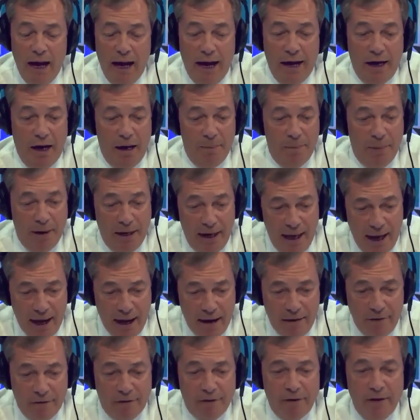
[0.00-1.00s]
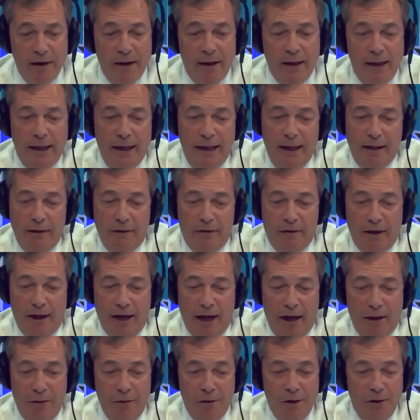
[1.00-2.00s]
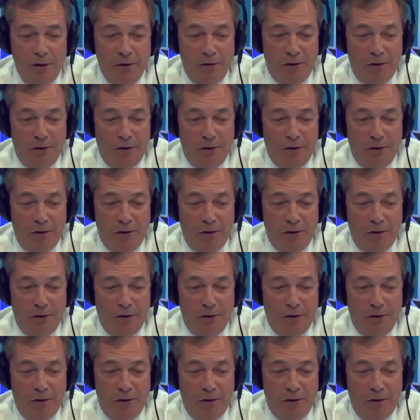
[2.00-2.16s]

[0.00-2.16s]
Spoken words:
And I believe, Theo,